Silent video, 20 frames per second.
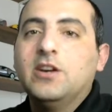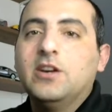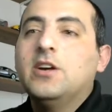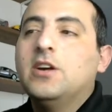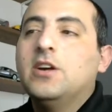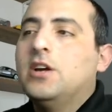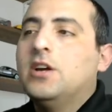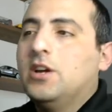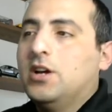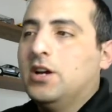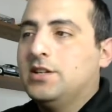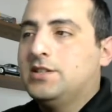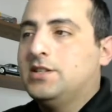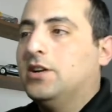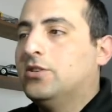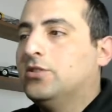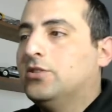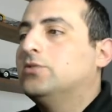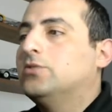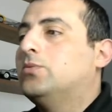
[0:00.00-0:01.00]
it's a
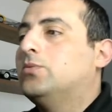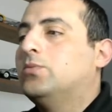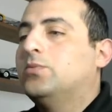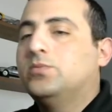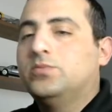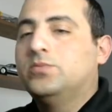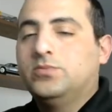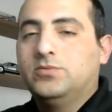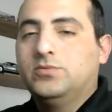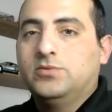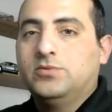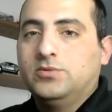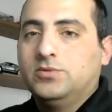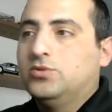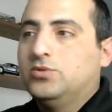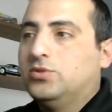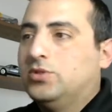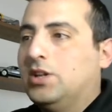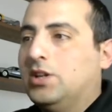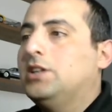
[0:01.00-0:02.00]
good
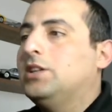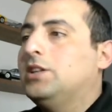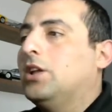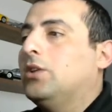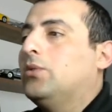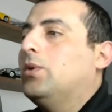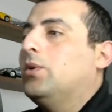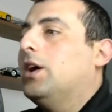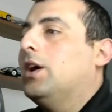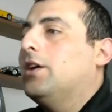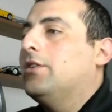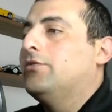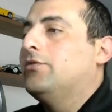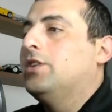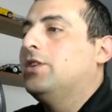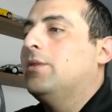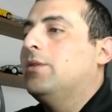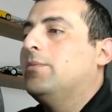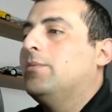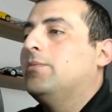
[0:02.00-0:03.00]
thing that we have them
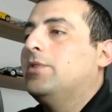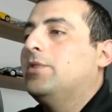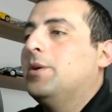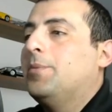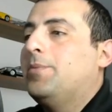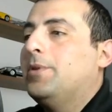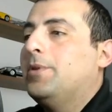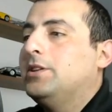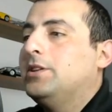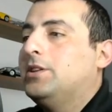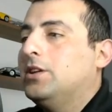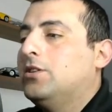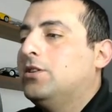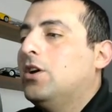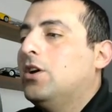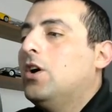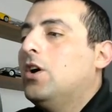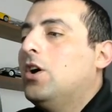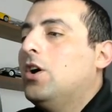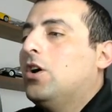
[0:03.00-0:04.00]
reprinted.
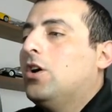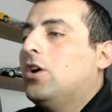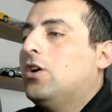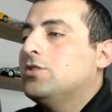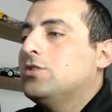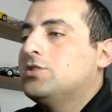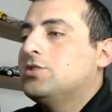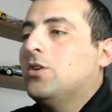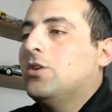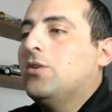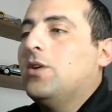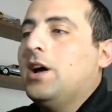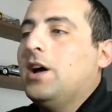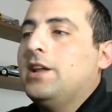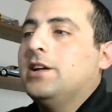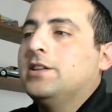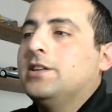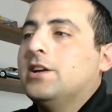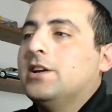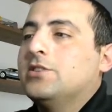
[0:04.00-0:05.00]
Also,
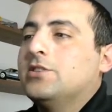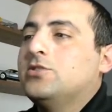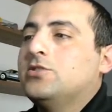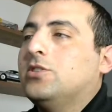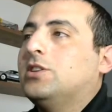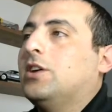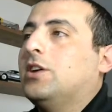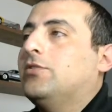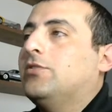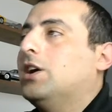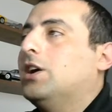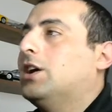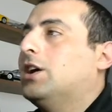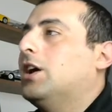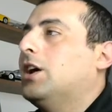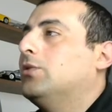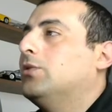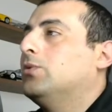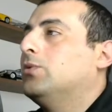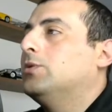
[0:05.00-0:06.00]
another sought after card
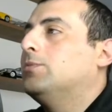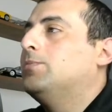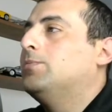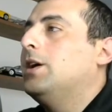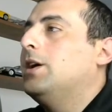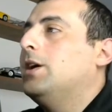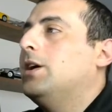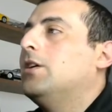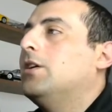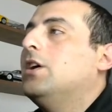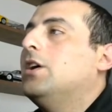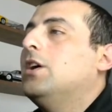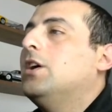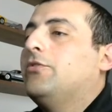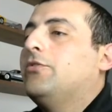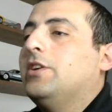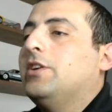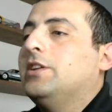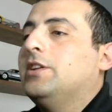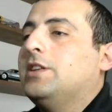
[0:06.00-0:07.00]
would be
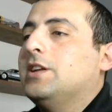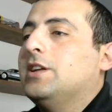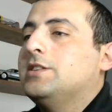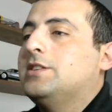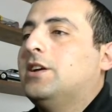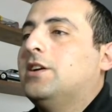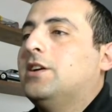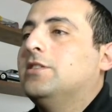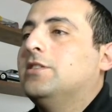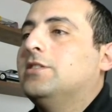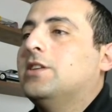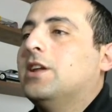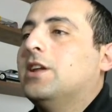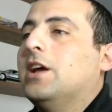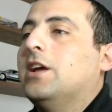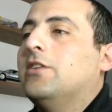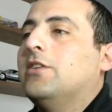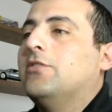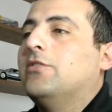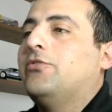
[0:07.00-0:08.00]
Fantastical Dragon
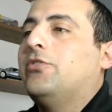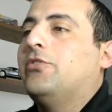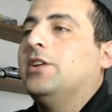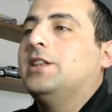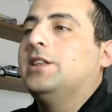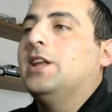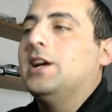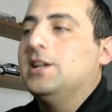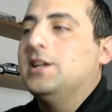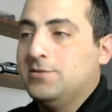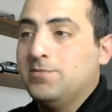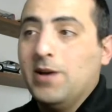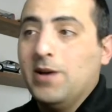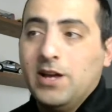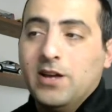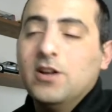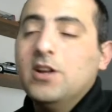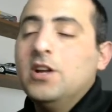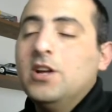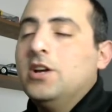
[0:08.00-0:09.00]
Fantasma.
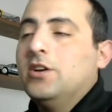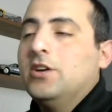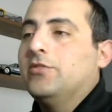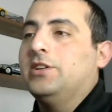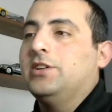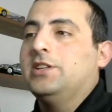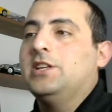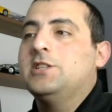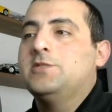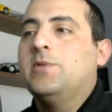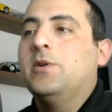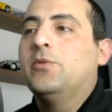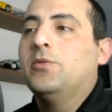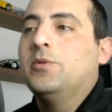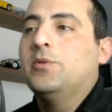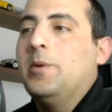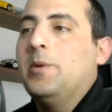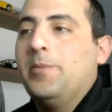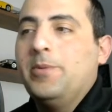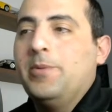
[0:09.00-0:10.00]
Fantasma will be
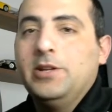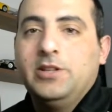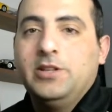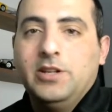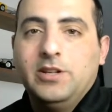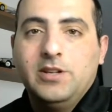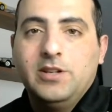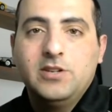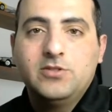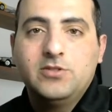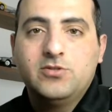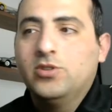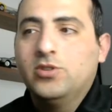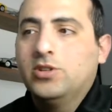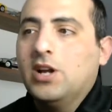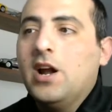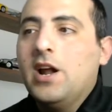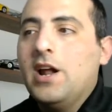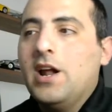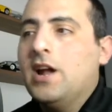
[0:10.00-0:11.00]
printed as ultra
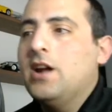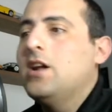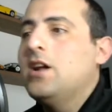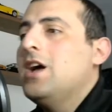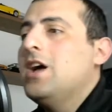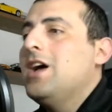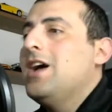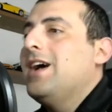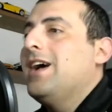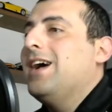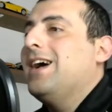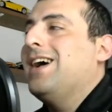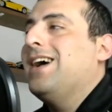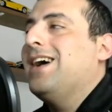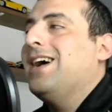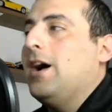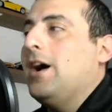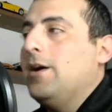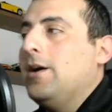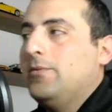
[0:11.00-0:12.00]
rare.
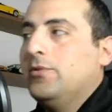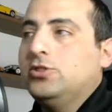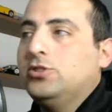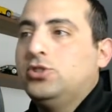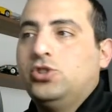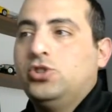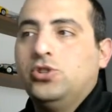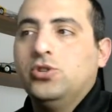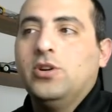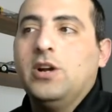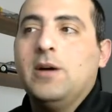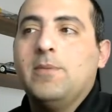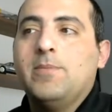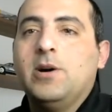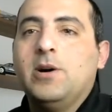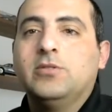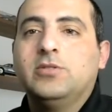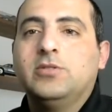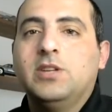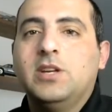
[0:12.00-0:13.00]
I'm not sure about
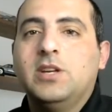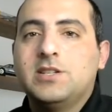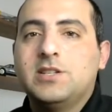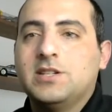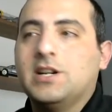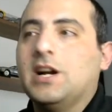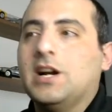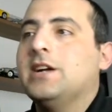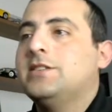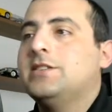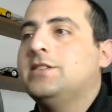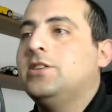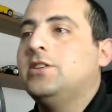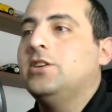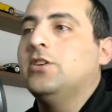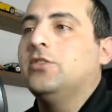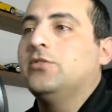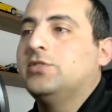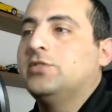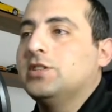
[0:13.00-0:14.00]
the scarcity of
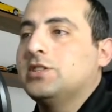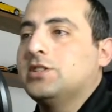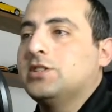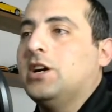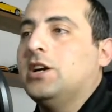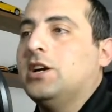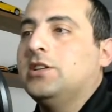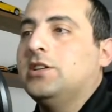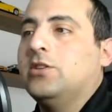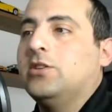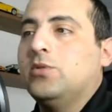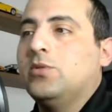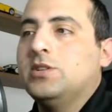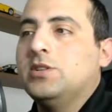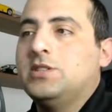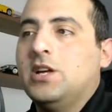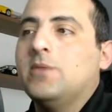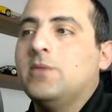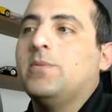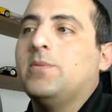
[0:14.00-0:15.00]
this card that we'll see,
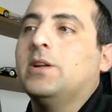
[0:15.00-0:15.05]
but